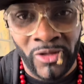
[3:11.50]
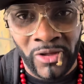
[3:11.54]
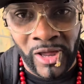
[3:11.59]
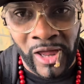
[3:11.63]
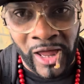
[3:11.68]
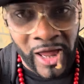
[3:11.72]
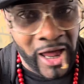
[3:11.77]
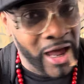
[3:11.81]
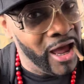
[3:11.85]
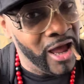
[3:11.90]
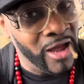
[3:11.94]

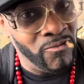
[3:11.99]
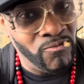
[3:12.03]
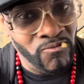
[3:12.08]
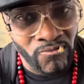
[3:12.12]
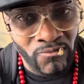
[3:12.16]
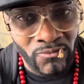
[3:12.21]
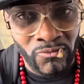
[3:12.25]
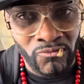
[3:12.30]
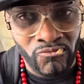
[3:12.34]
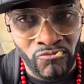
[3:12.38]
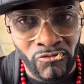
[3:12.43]
And
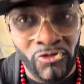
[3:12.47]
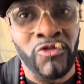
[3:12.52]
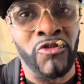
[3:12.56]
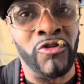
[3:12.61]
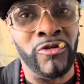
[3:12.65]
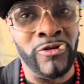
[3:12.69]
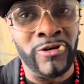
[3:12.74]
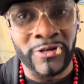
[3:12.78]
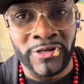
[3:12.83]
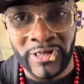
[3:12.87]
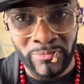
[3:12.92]
of
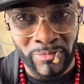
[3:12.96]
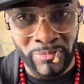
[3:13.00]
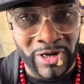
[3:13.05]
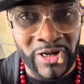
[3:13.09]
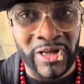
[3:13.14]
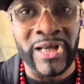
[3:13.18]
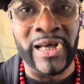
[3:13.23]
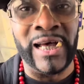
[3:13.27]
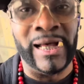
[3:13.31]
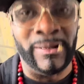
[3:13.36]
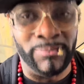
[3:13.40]
course I'ma
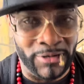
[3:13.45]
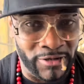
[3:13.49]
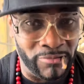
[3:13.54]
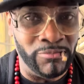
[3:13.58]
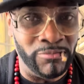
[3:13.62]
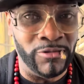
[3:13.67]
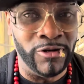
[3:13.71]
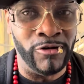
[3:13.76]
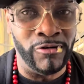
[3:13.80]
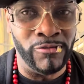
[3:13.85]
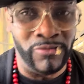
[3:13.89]
cop
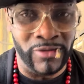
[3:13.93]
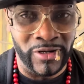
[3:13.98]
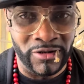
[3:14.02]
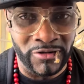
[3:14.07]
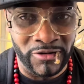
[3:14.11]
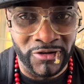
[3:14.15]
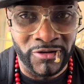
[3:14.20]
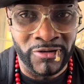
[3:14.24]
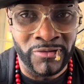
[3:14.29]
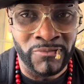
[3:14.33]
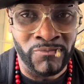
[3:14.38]
some new ones.
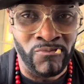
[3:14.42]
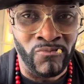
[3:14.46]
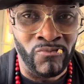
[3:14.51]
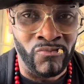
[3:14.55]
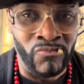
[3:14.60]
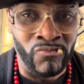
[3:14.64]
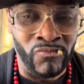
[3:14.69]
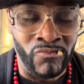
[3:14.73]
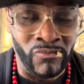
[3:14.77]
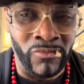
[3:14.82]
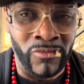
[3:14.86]

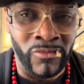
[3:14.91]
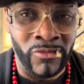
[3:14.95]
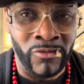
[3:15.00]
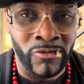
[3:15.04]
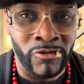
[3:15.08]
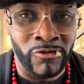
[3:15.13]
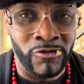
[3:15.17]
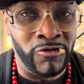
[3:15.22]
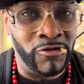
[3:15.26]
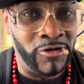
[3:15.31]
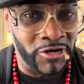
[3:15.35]

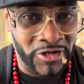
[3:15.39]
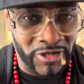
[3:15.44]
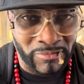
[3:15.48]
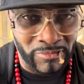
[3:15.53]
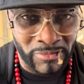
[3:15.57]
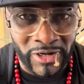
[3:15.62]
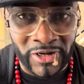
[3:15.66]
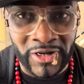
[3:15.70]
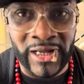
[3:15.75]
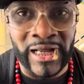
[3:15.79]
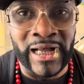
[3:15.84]
Of course
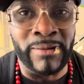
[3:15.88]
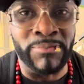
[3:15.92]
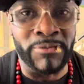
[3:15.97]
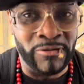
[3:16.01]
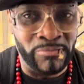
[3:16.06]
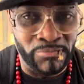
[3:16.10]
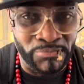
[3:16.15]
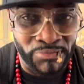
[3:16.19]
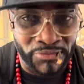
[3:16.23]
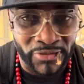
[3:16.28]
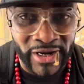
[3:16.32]
I'ma cop
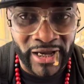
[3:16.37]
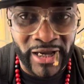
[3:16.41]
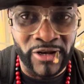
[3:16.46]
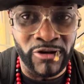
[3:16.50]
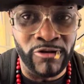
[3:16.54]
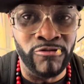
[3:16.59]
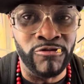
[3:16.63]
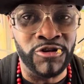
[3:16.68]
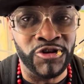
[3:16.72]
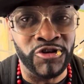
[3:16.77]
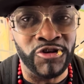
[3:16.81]
some brand
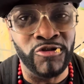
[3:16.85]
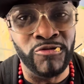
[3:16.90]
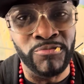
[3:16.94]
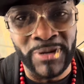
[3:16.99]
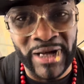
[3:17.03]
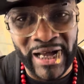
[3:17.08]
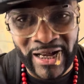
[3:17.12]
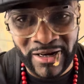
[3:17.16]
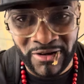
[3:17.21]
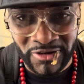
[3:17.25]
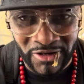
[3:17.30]
new
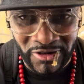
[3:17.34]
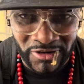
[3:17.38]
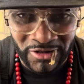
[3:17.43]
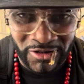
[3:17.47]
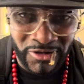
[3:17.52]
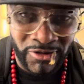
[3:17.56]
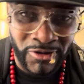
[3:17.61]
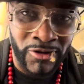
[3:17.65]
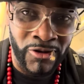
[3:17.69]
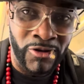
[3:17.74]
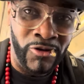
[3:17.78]

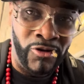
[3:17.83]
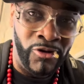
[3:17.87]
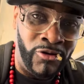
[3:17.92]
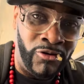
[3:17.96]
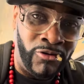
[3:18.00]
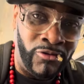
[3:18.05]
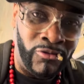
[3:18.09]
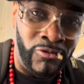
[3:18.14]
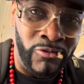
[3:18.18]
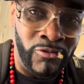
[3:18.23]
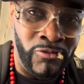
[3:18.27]
shoeboxes.
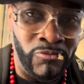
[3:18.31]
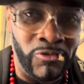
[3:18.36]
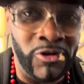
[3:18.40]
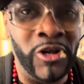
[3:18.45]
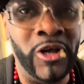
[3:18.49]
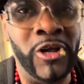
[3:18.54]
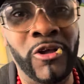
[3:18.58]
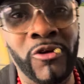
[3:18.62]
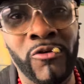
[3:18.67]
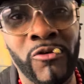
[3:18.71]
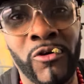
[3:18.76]
But
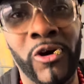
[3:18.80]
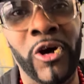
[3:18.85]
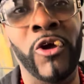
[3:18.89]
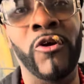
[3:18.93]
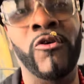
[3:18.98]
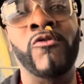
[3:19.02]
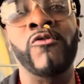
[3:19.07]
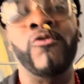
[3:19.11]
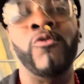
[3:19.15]
anyway,